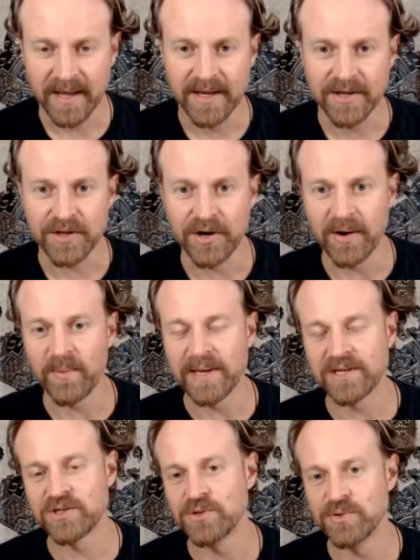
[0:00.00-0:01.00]
I went
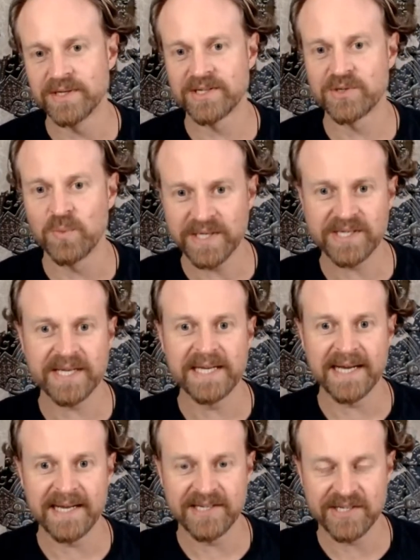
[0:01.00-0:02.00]
to this whiskey
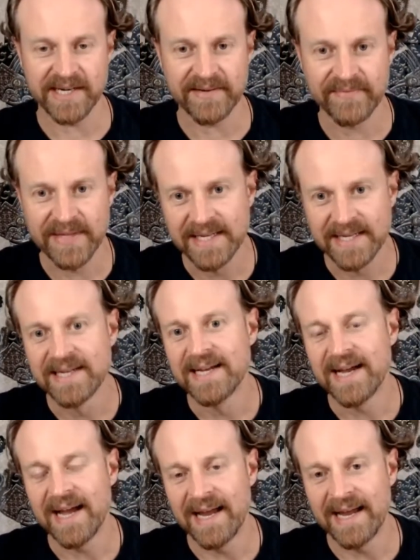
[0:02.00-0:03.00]
tasting,
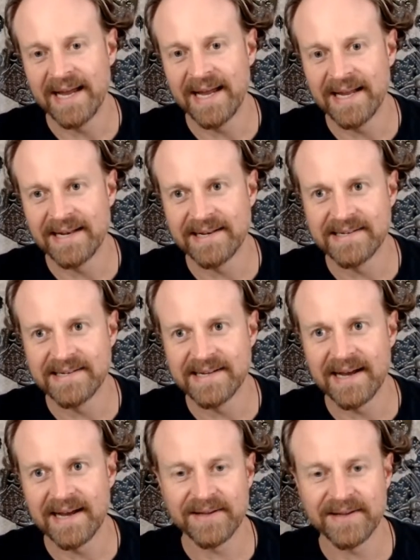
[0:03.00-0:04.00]
and
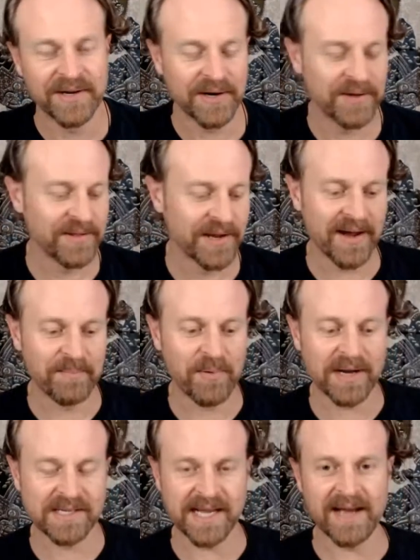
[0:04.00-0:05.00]
the guy
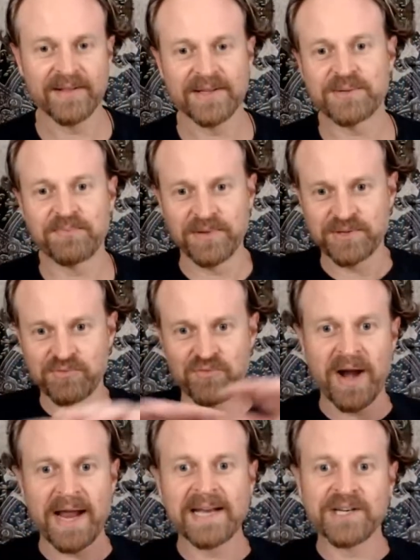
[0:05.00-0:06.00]
brings out this
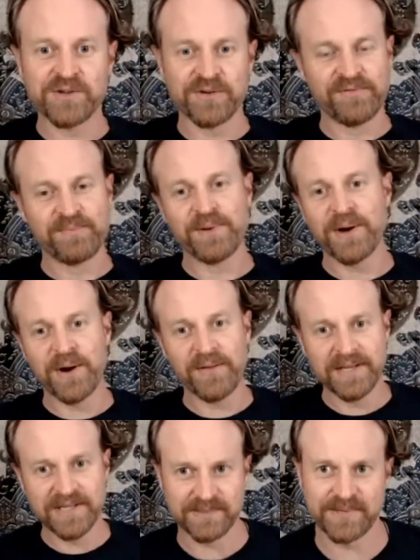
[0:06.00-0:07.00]
range of
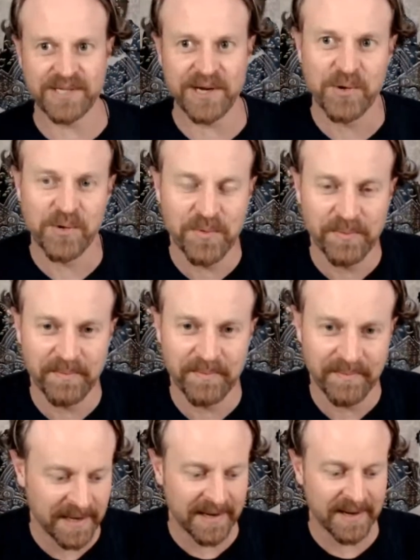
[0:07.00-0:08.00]
these single.
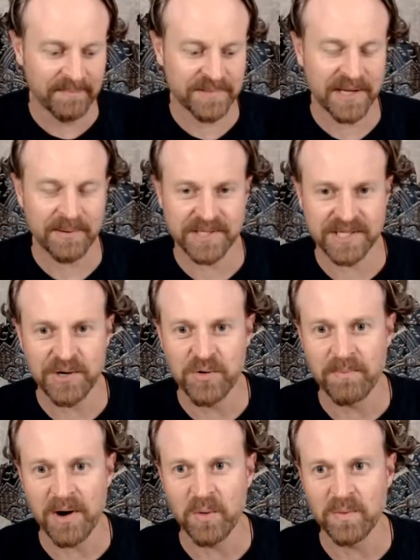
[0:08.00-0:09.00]
They were
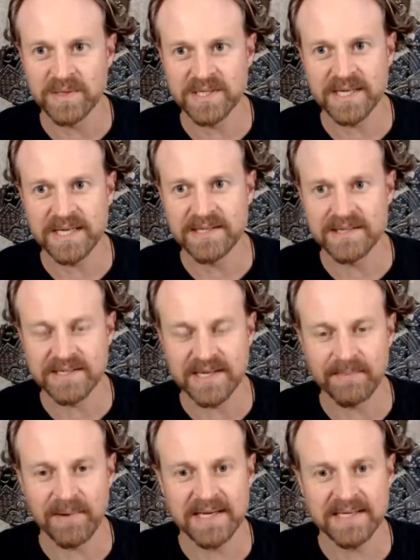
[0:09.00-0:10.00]
single malt whiskies in some
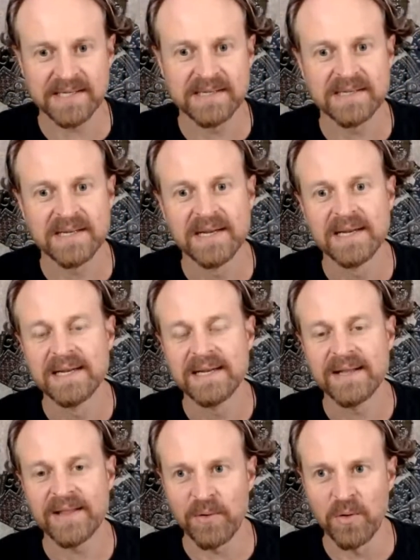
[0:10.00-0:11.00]
cases.
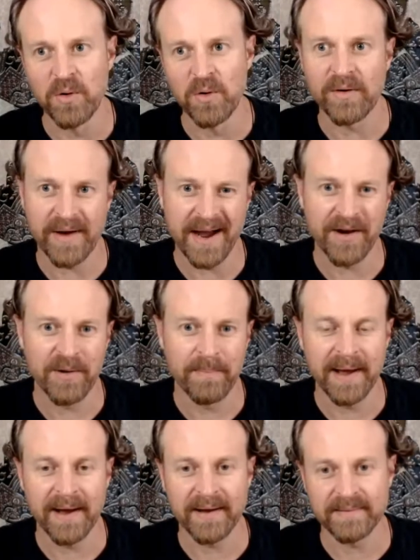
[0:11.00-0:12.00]
They were all around
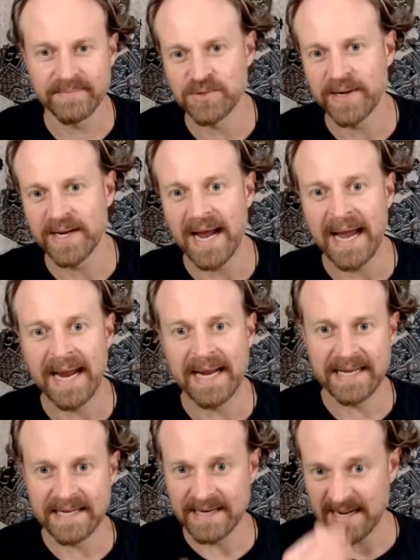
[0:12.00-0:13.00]
about between
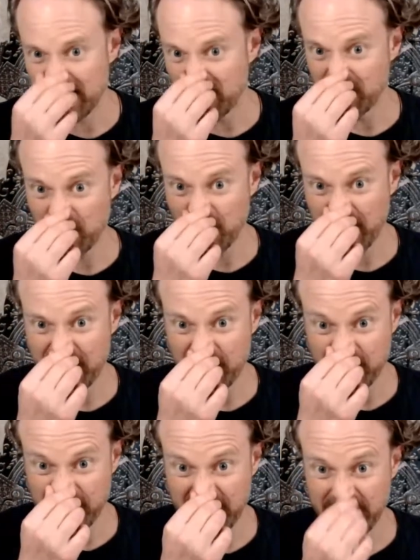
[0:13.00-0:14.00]
80 and 120 New
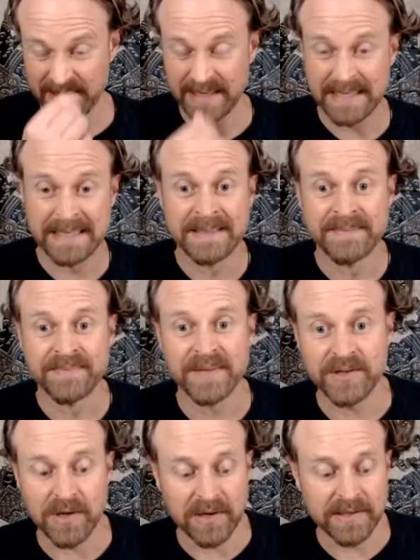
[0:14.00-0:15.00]
Zealand
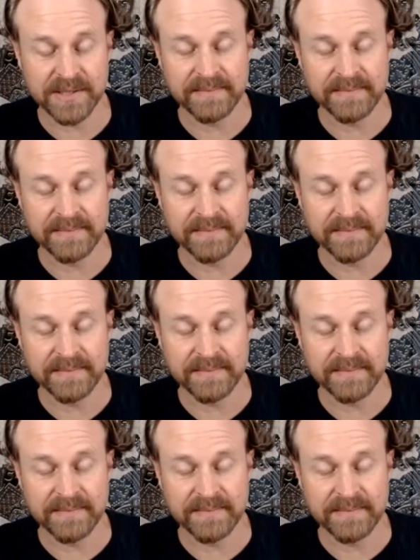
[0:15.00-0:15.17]
dollars,